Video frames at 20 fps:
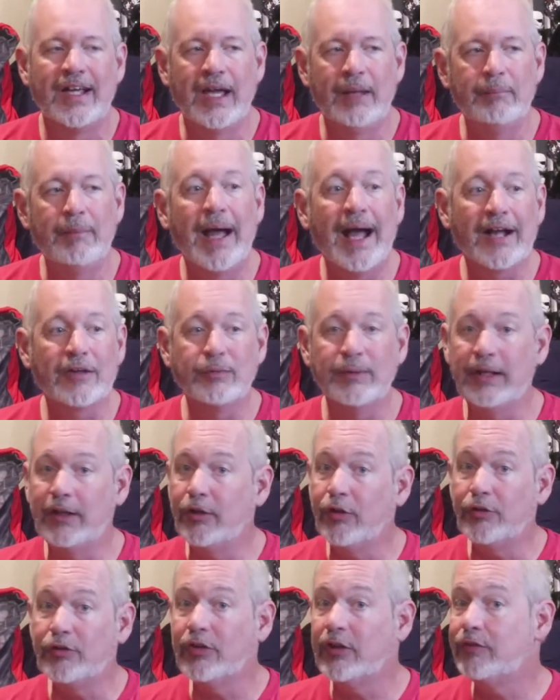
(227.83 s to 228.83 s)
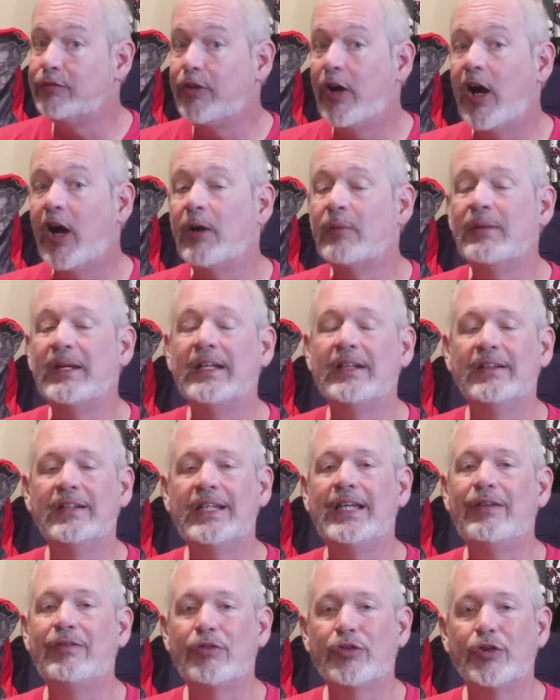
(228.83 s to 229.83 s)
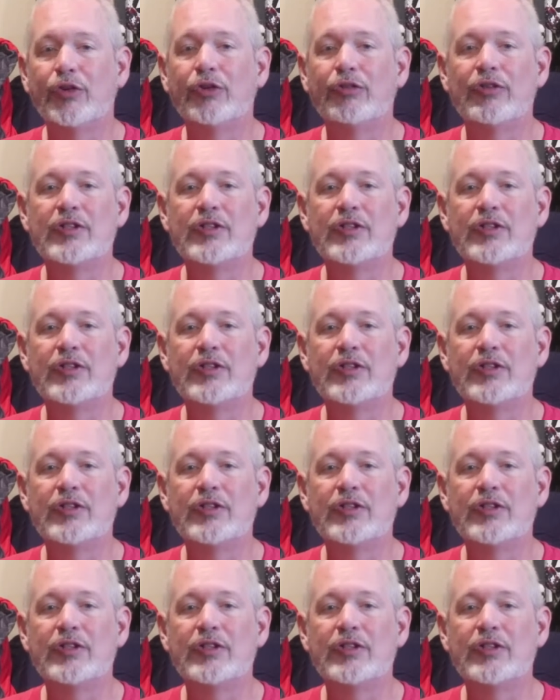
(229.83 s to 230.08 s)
And Max, when he goes to the farm, he leaves her